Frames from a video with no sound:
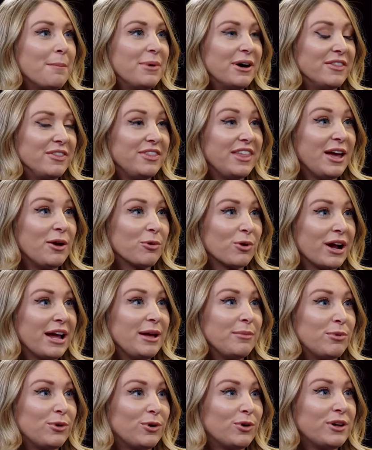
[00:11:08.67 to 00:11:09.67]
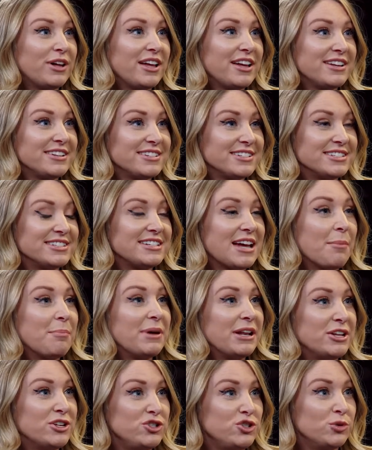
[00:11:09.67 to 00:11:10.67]
but they were able to step
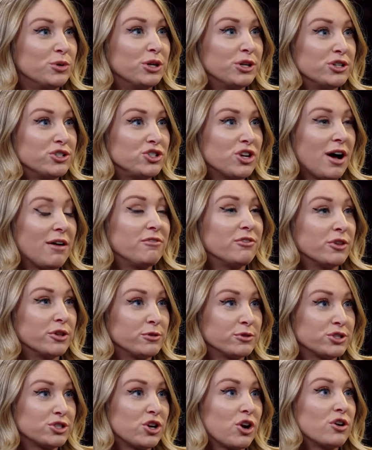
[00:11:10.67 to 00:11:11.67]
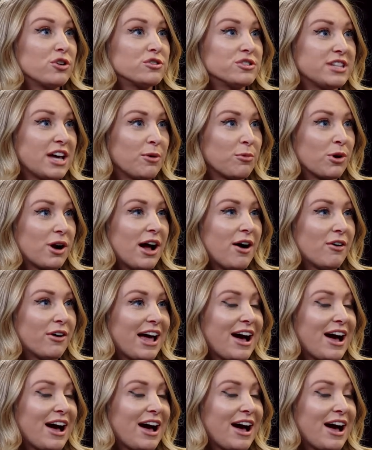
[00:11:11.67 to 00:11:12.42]
in and do a good job for those starters that were out.